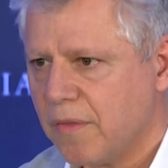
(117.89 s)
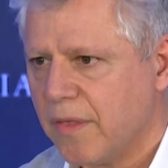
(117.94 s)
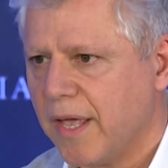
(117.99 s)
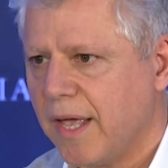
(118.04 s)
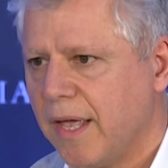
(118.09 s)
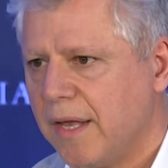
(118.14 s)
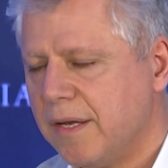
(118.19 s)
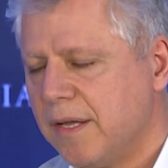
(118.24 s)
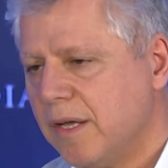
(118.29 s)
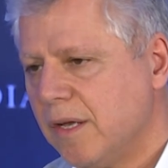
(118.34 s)

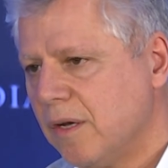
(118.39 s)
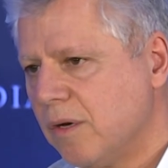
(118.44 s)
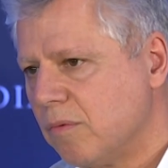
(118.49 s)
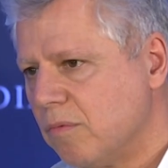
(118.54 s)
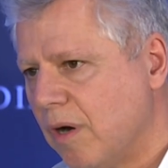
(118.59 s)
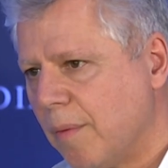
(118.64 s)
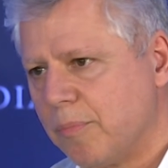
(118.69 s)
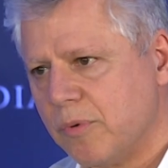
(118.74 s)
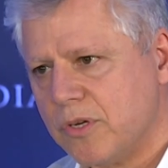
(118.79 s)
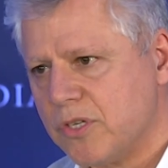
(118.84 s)
that
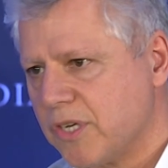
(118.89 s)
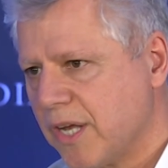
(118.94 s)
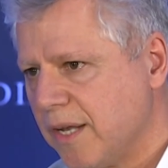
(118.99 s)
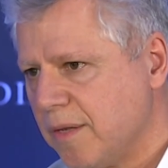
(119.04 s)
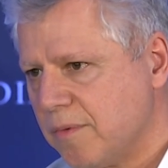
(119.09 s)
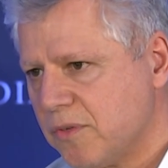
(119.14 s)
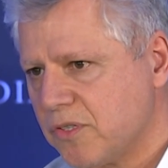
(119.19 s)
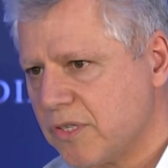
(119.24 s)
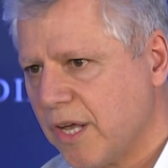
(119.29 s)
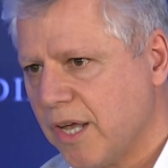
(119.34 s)

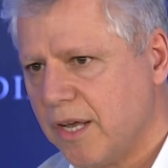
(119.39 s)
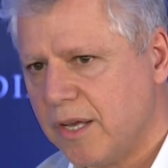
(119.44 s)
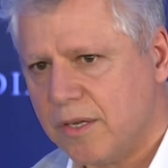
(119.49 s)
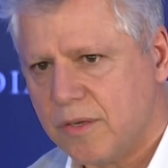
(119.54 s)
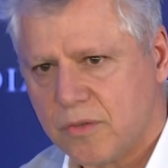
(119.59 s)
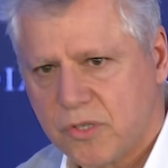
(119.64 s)
represent, say,